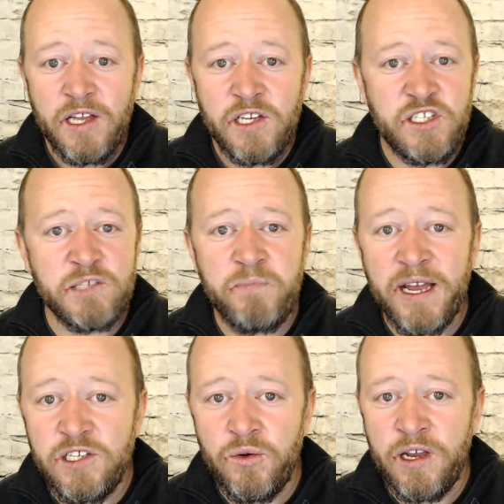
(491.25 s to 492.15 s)
Just by
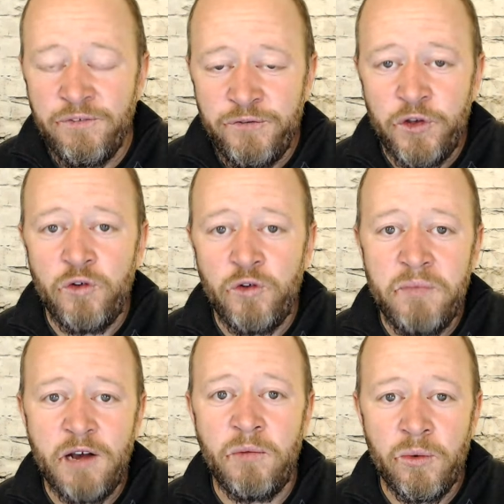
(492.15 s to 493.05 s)
doing a few
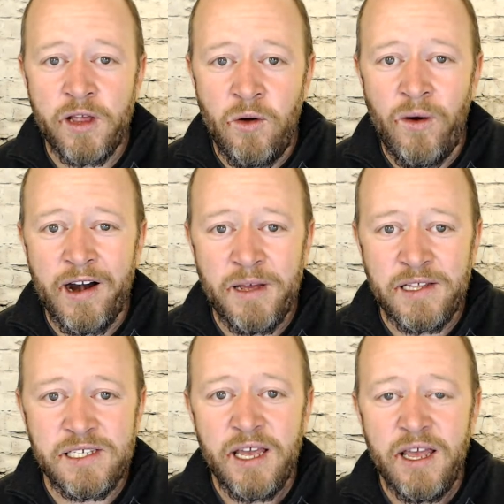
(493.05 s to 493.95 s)
minimum
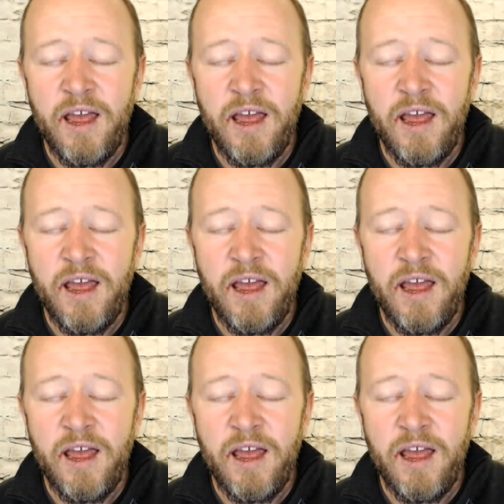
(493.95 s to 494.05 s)
requirements,